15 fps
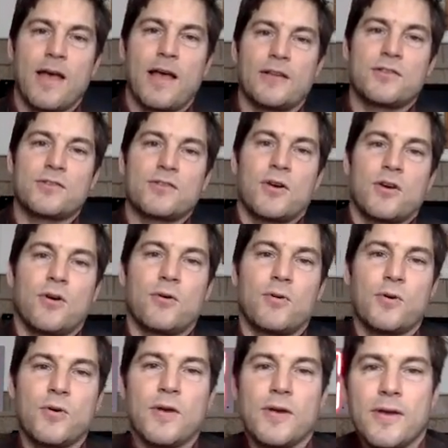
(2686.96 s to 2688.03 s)
And
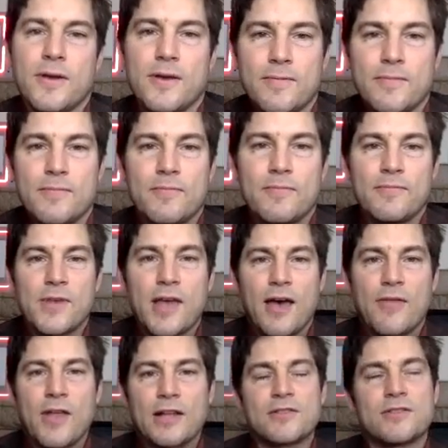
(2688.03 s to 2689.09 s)
so,
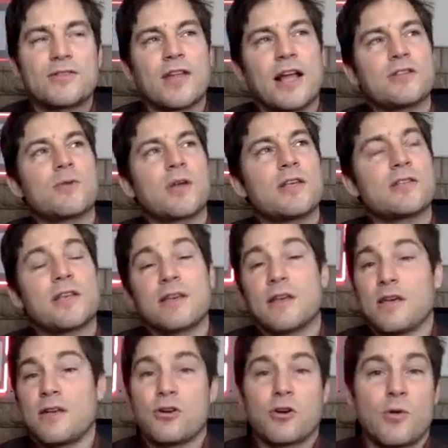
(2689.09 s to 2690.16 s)
yeah, that's what I say.
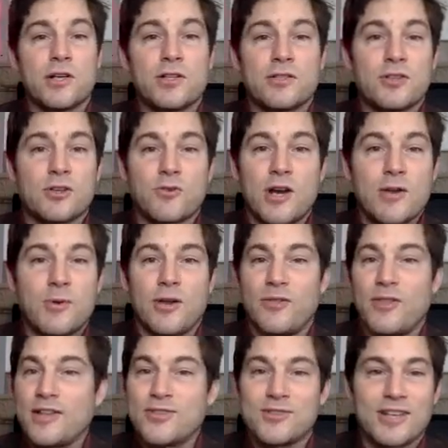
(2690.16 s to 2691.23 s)
Your question's a great one.
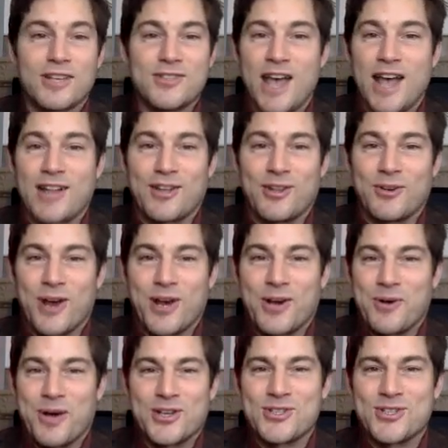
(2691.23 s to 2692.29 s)
That's exactly the right
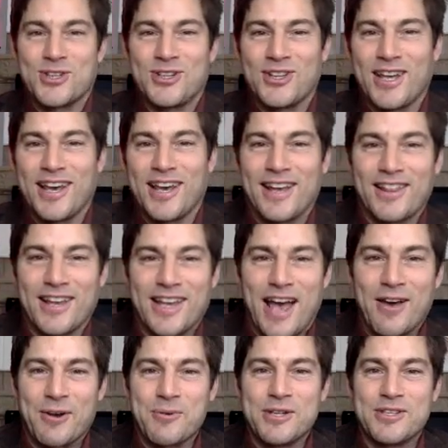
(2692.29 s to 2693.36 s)
question. Yeah, like
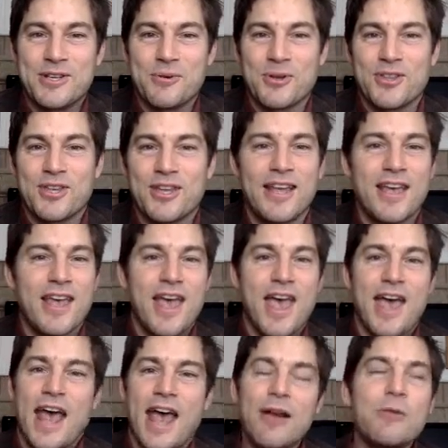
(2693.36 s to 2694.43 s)
how do we deal with it?
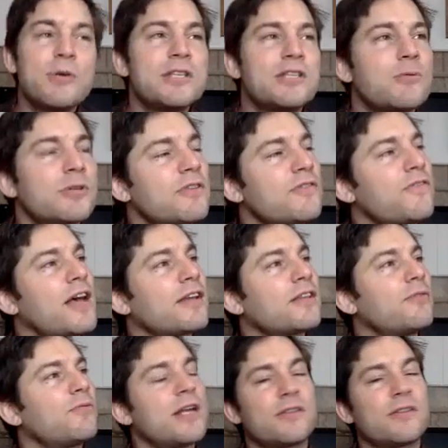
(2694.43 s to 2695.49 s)
And how do we deal with the fact
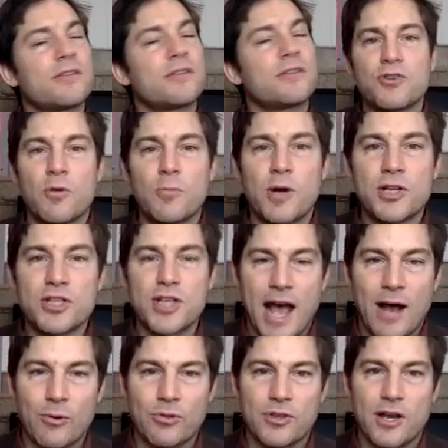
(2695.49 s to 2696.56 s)
that, right, there's so much
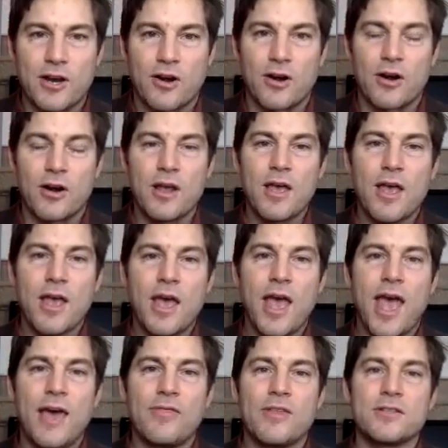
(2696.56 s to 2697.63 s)
out there.
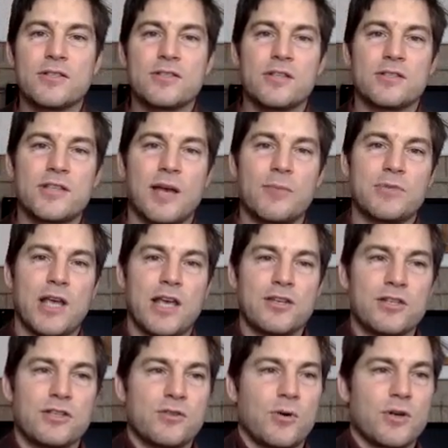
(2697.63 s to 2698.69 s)
And this is the
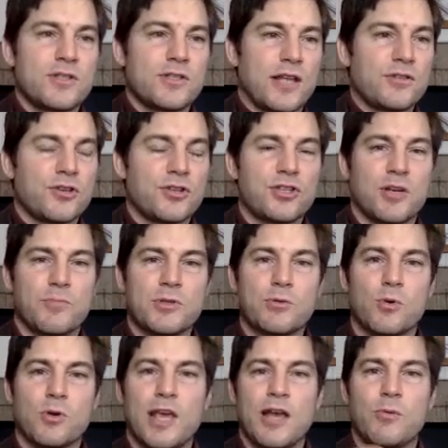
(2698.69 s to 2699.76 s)
temptation towards censorship is,
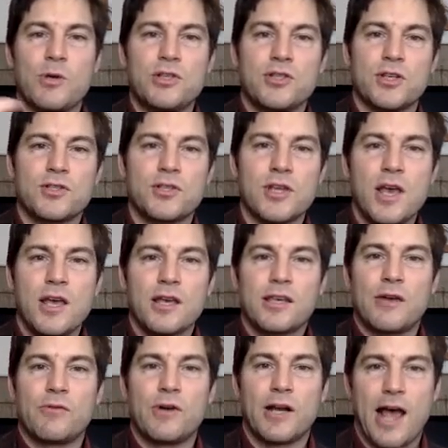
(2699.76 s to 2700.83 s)
well, can't we just
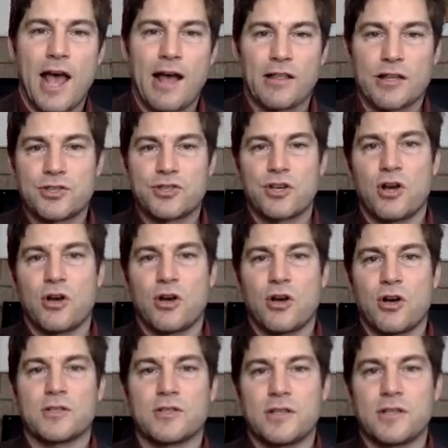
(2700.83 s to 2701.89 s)
get rid of Alex Jones
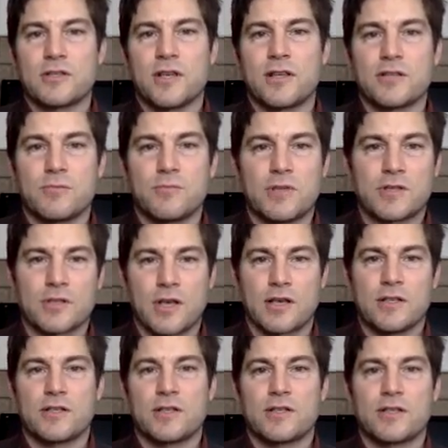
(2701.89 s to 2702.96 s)
because he says some disgusting